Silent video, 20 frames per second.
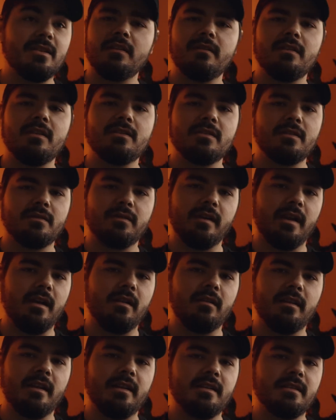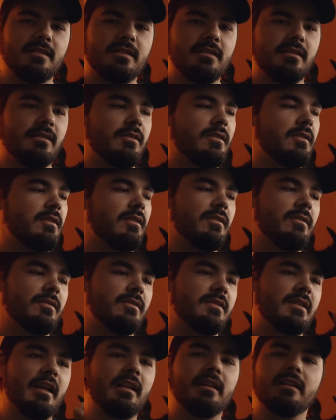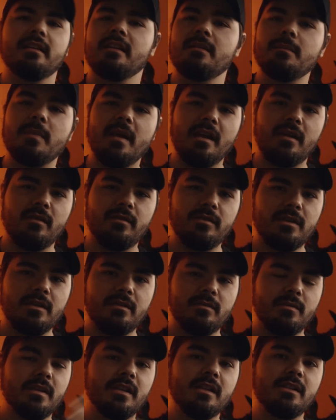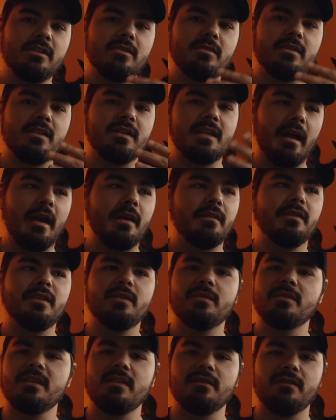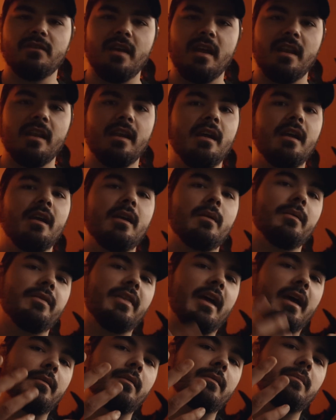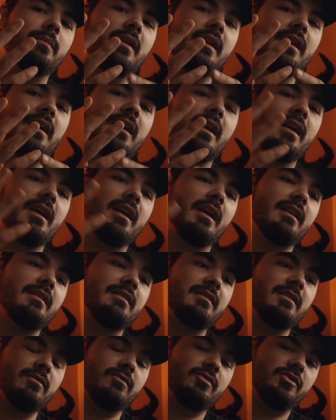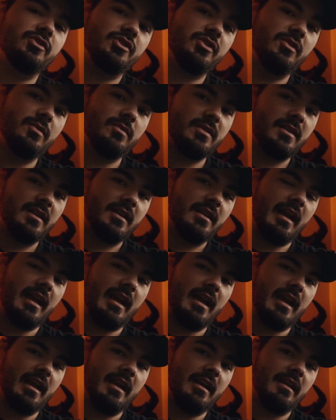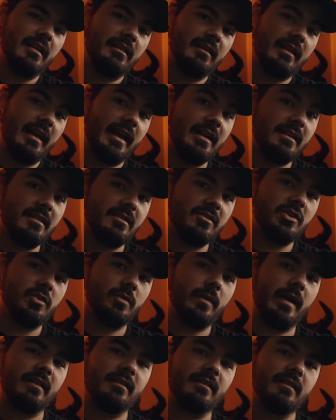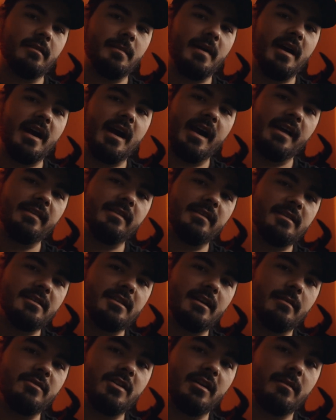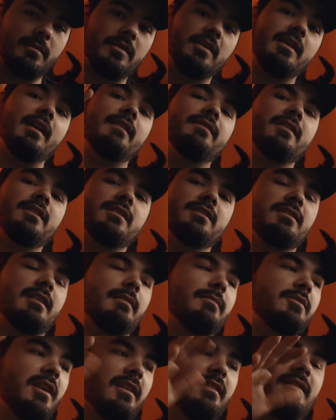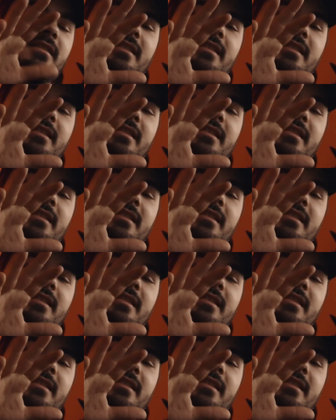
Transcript: can use a Fresnel lens, you can use an LED panel, you can really do this however you see fit. What that would be is you shoot a light directly behind the subject, but you have the subject